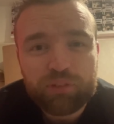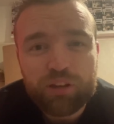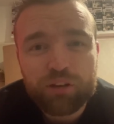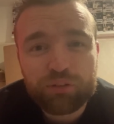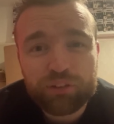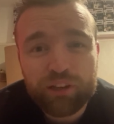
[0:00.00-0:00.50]

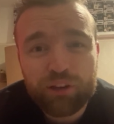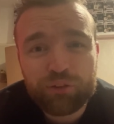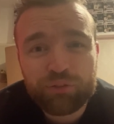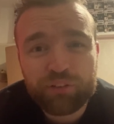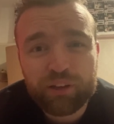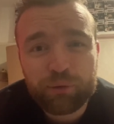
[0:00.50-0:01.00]
Obviously,
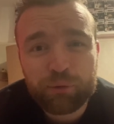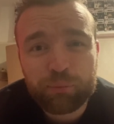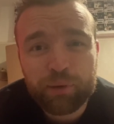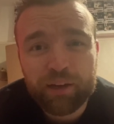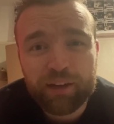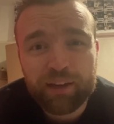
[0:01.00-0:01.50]
hopefully with
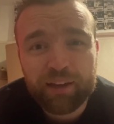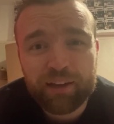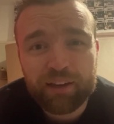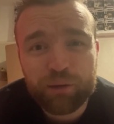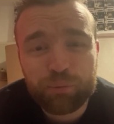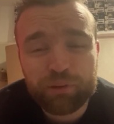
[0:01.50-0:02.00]
my
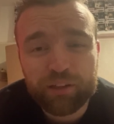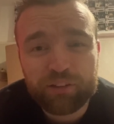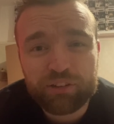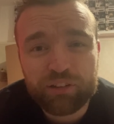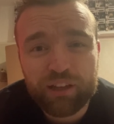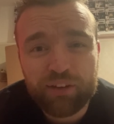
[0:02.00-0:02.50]
little
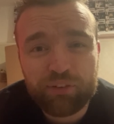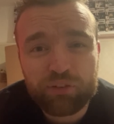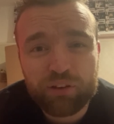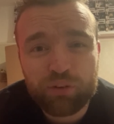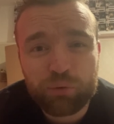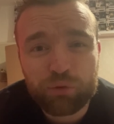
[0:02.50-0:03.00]
prediction that every
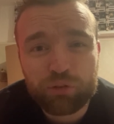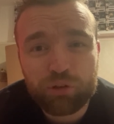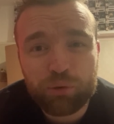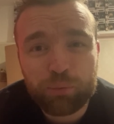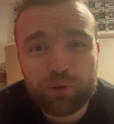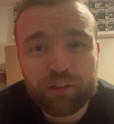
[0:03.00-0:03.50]
driver will
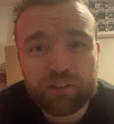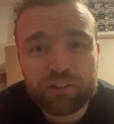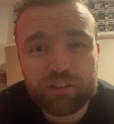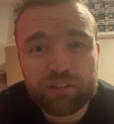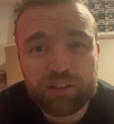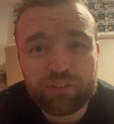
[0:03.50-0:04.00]
score
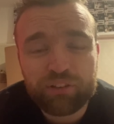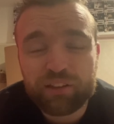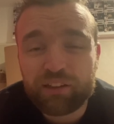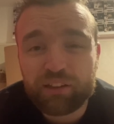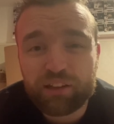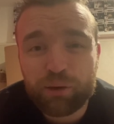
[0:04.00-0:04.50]
points. If this
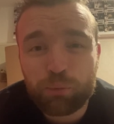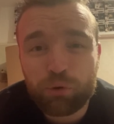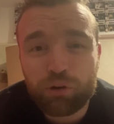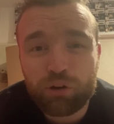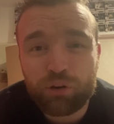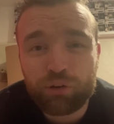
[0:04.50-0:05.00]
is her
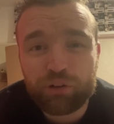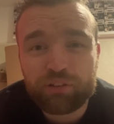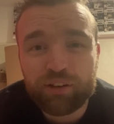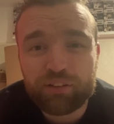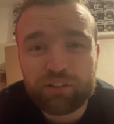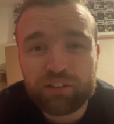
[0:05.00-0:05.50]
one and only
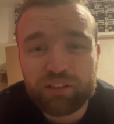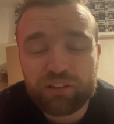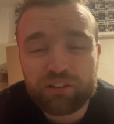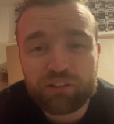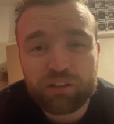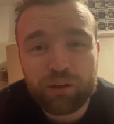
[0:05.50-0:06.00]
drive this
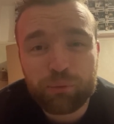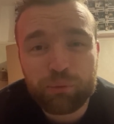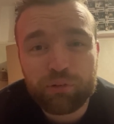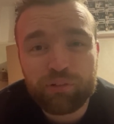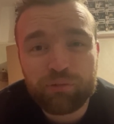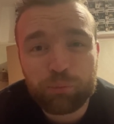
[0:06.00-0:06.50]
season, I
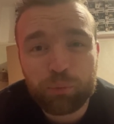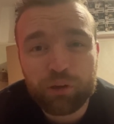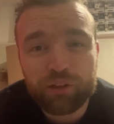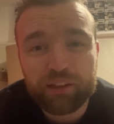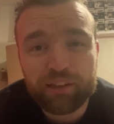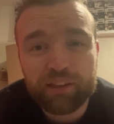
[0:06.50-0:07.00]

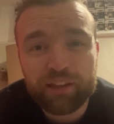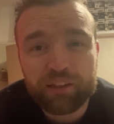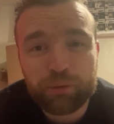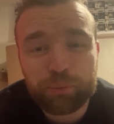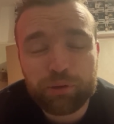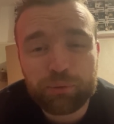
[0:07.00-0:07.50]
will need her
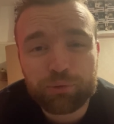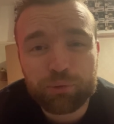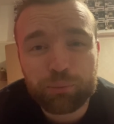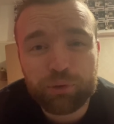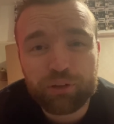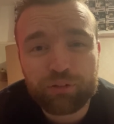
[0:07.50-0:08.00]
to pick up
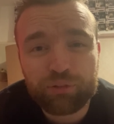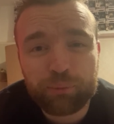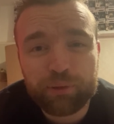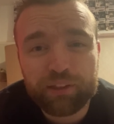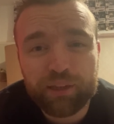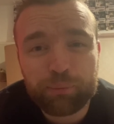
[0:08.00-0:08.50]
some points for
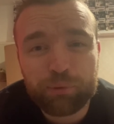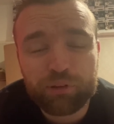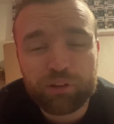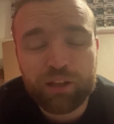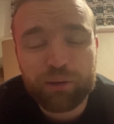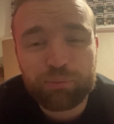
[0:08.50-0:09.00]
me to keep
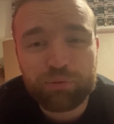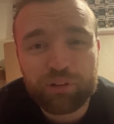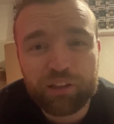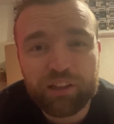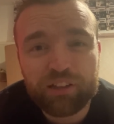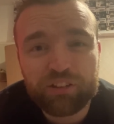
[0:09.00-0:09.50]
on that
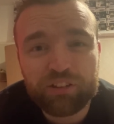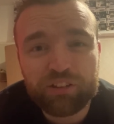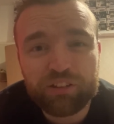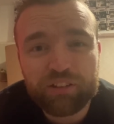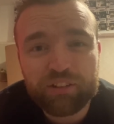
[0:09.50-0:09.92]
prediction.